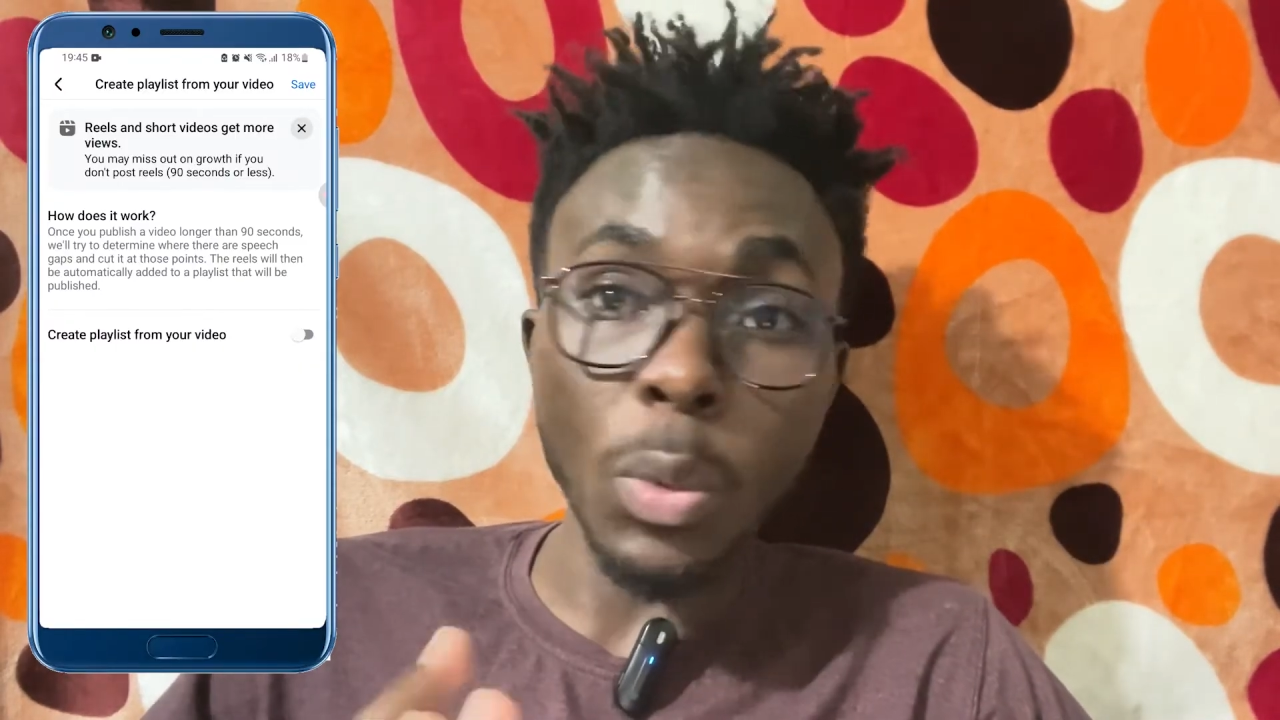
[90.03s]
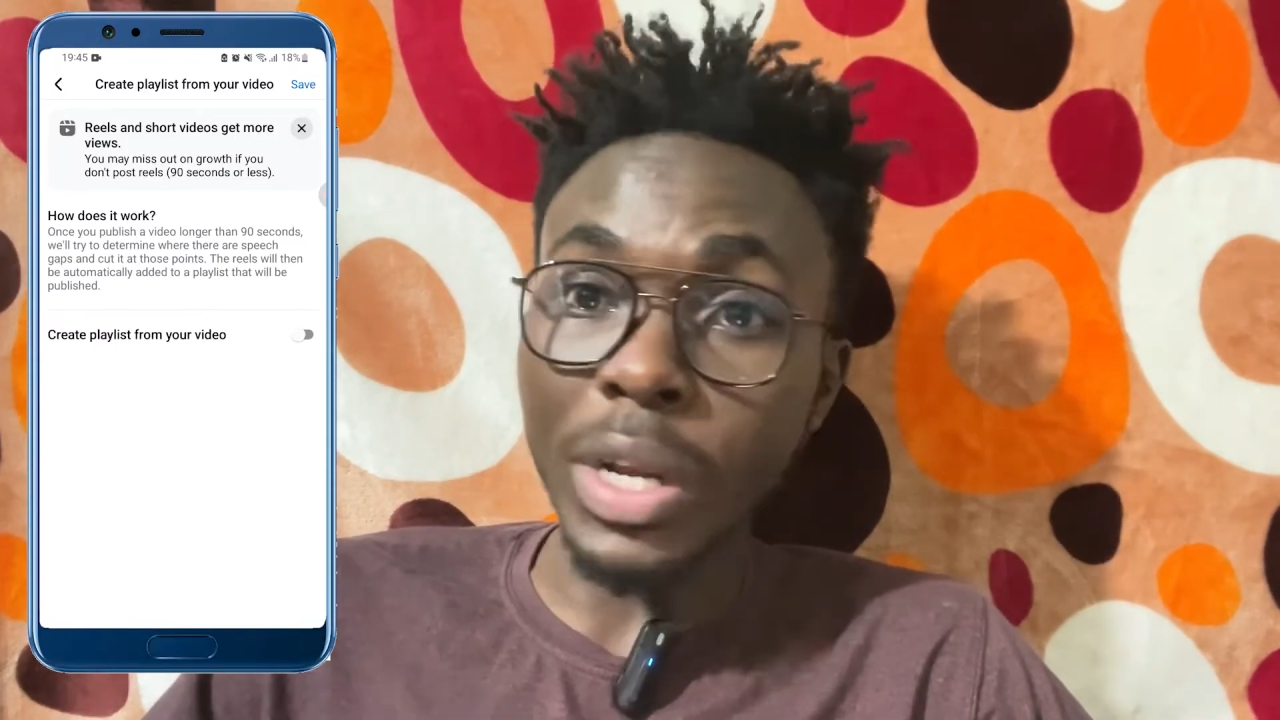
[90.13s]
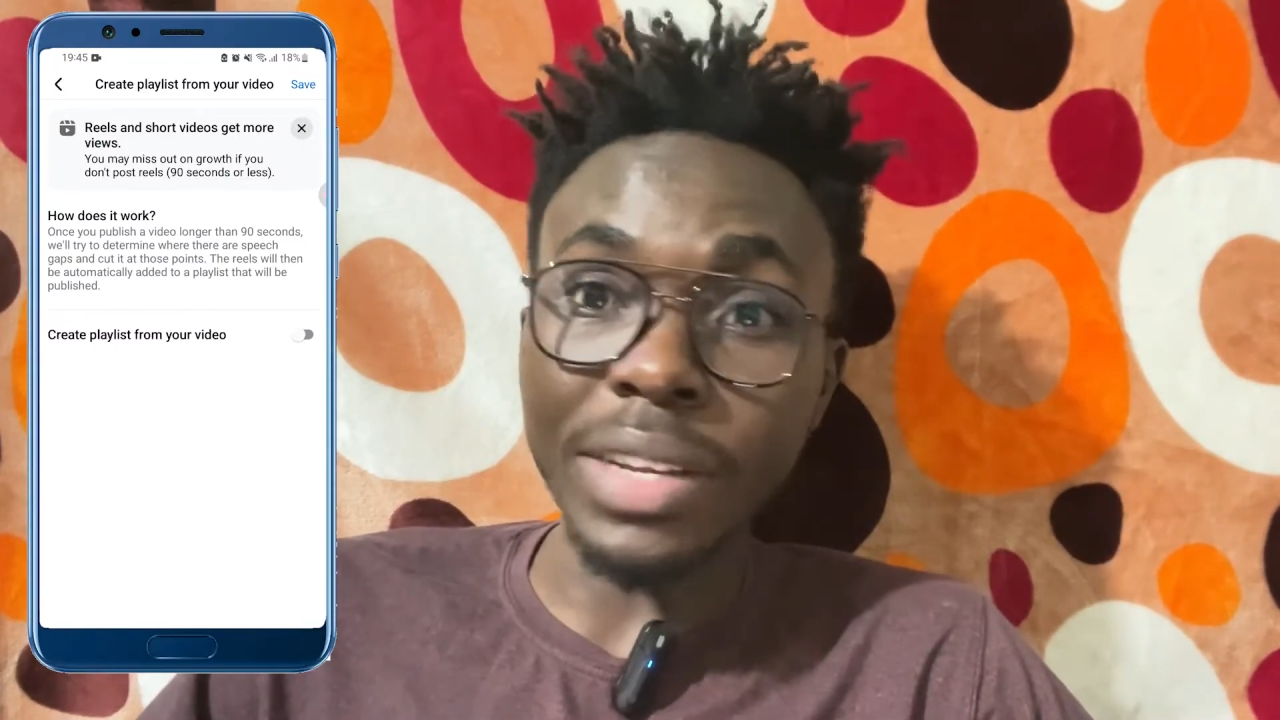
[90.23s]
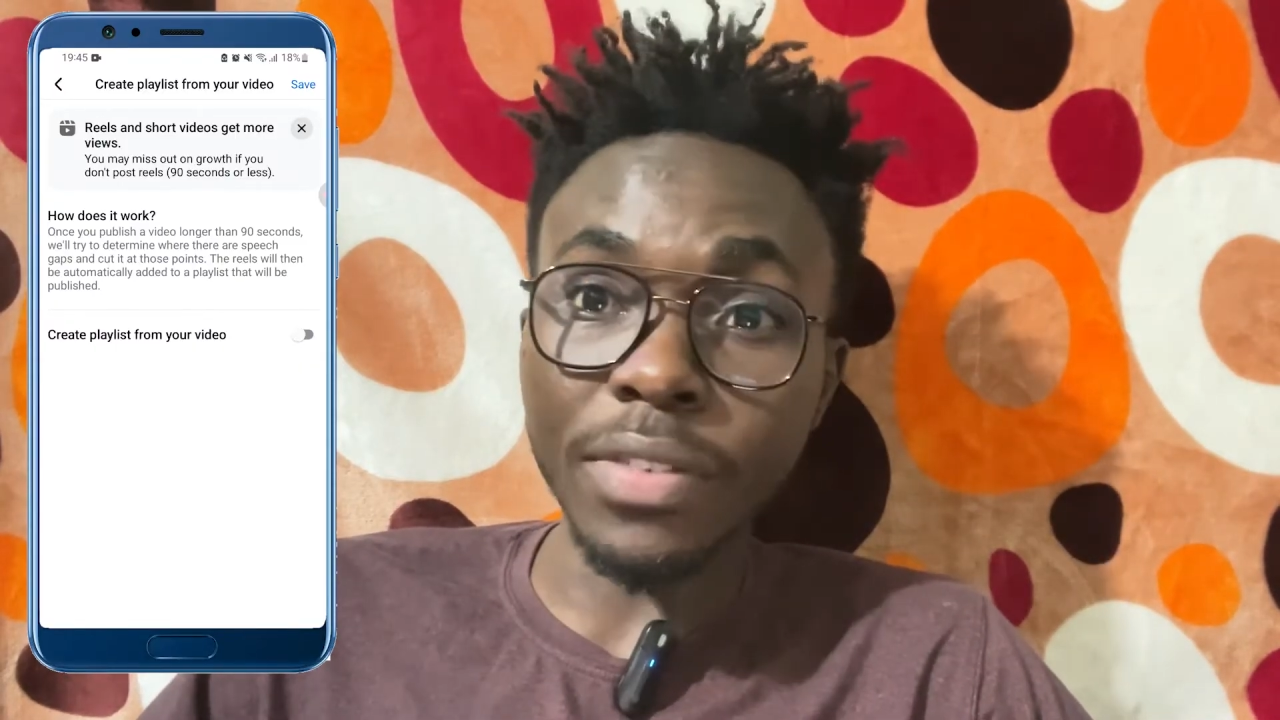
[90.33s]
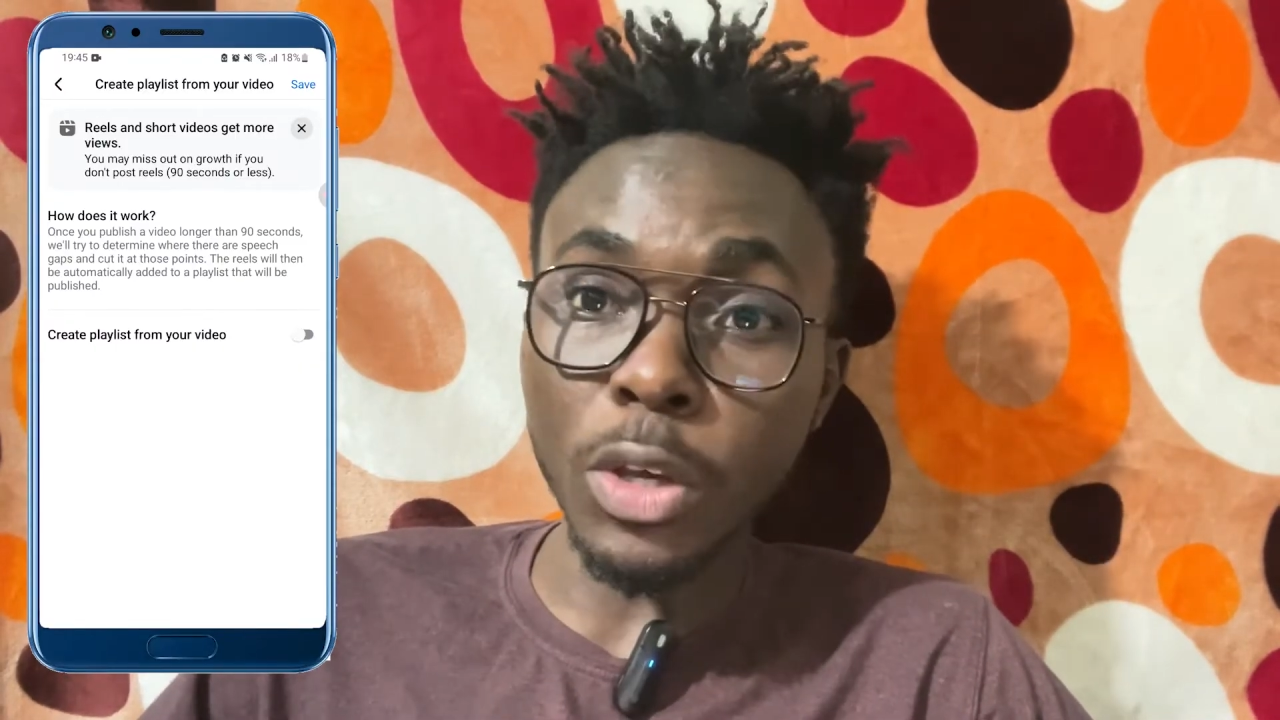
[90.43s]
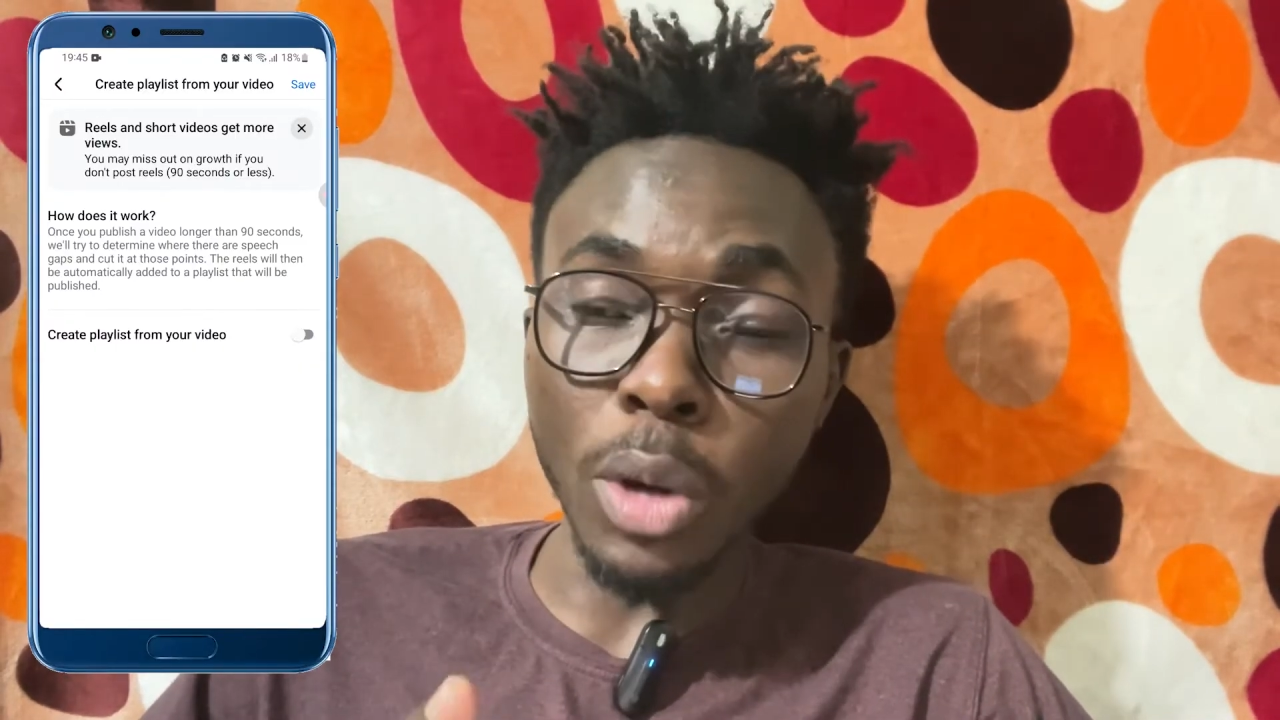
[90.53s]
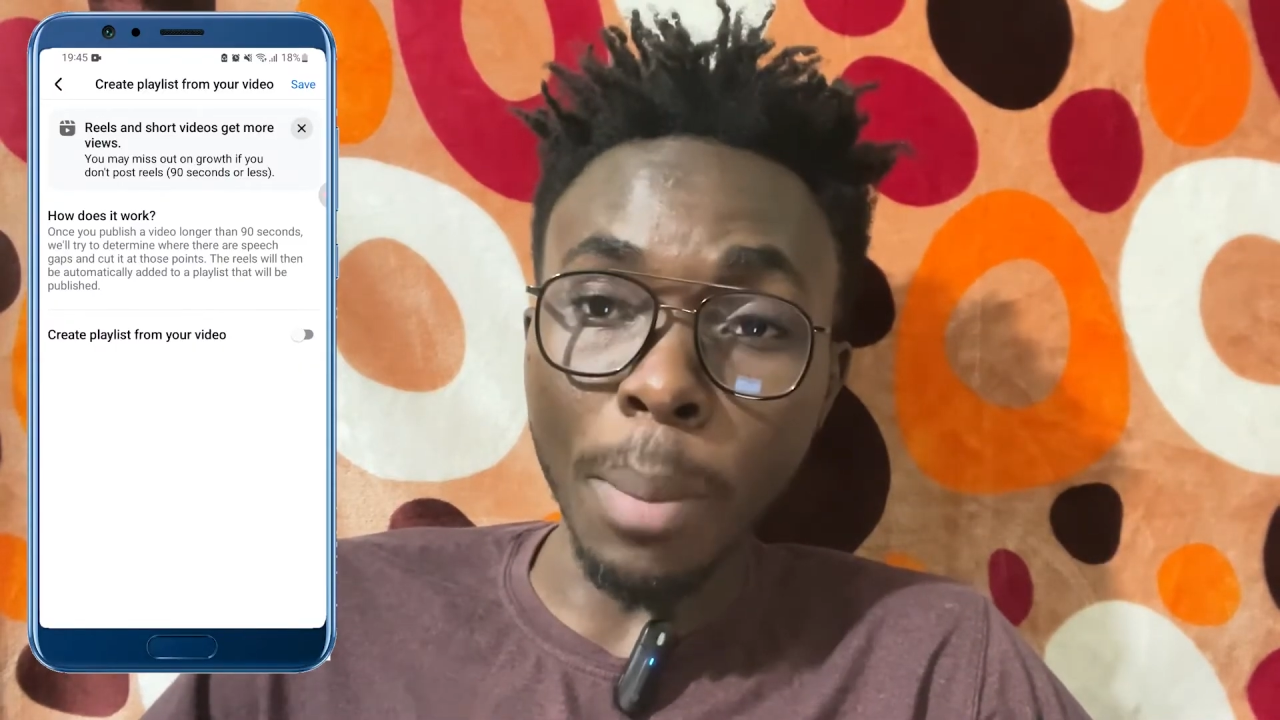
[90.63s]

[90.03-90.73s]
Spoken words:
whenever you